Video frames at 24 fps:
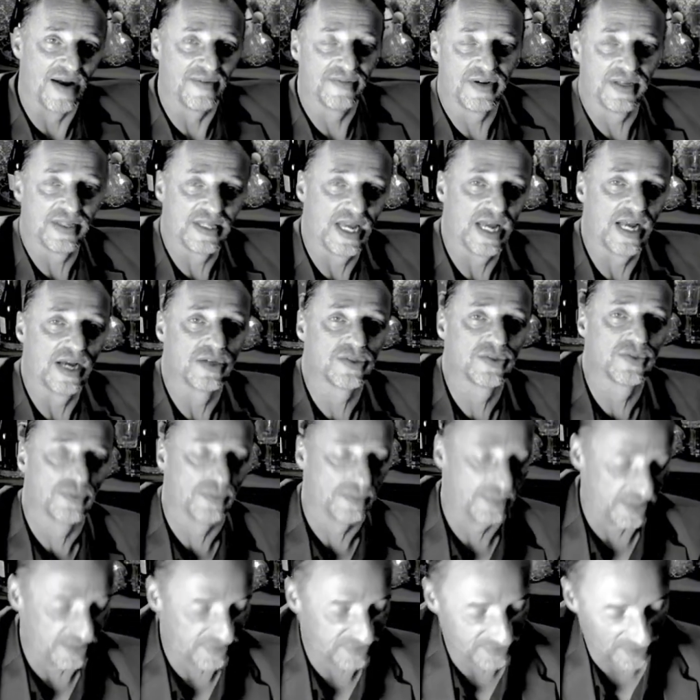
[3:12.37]
everything else
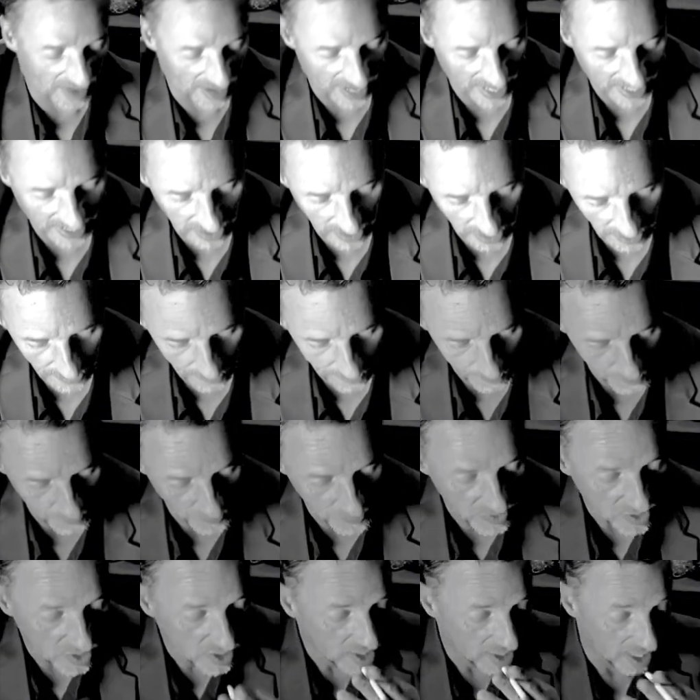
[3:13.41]
would be fine.
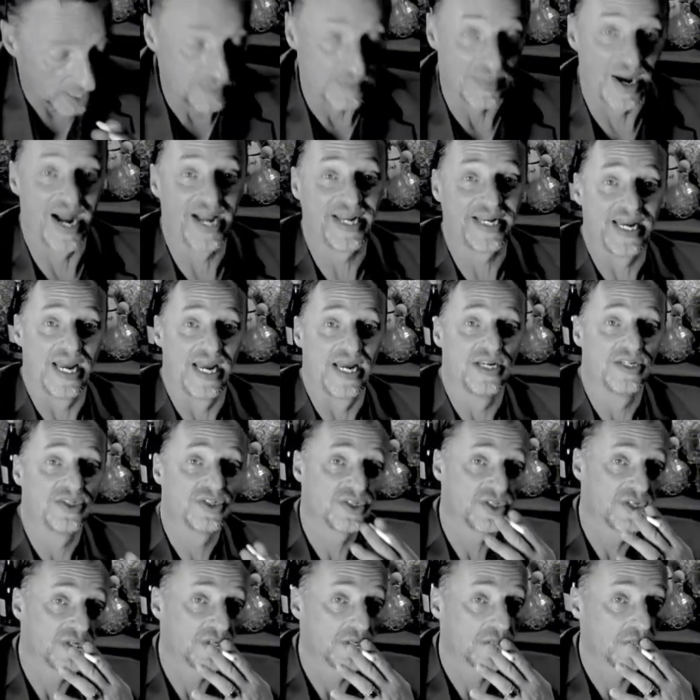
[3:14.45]
In my
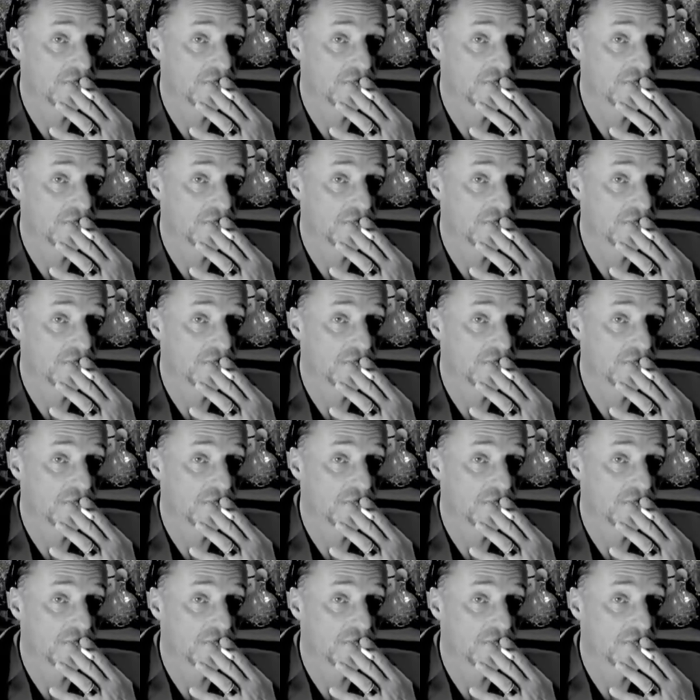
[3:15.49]
case,